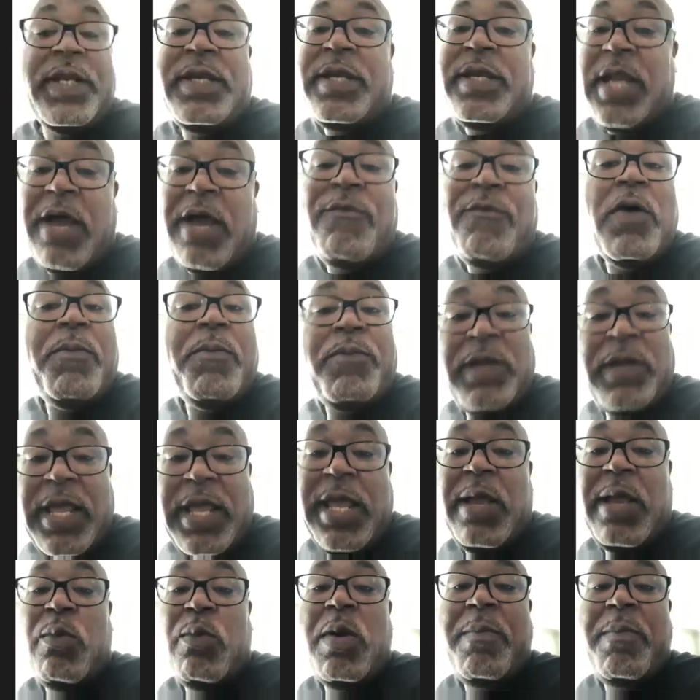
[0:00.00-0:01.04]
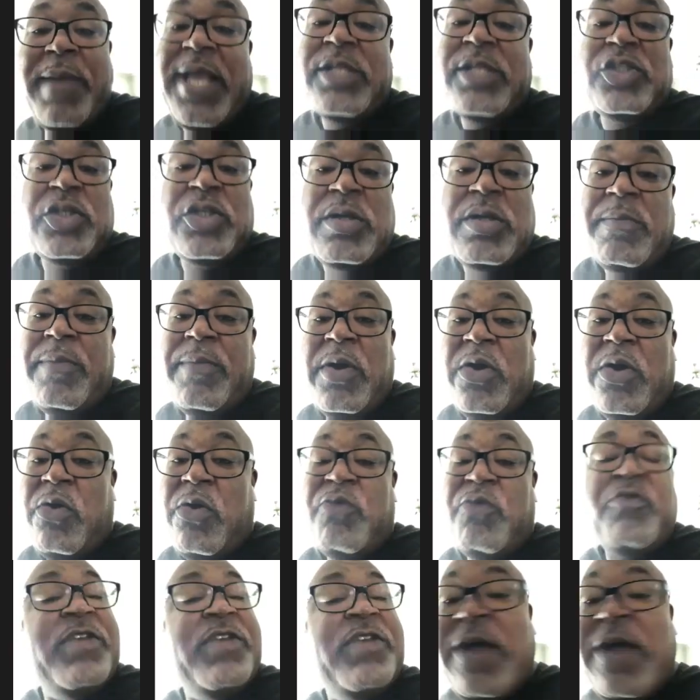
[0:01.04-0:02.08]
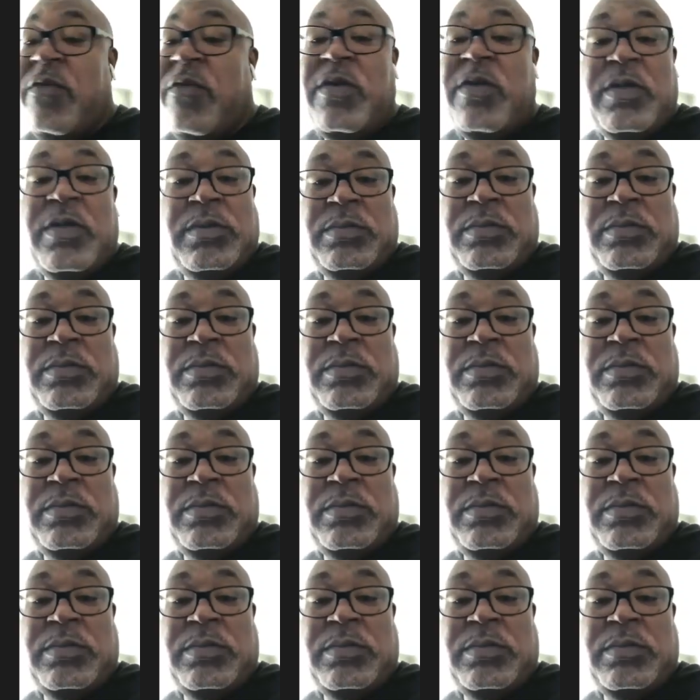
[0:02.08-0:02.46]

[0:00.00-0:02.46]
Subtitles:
never play with Magic or Bird. Never.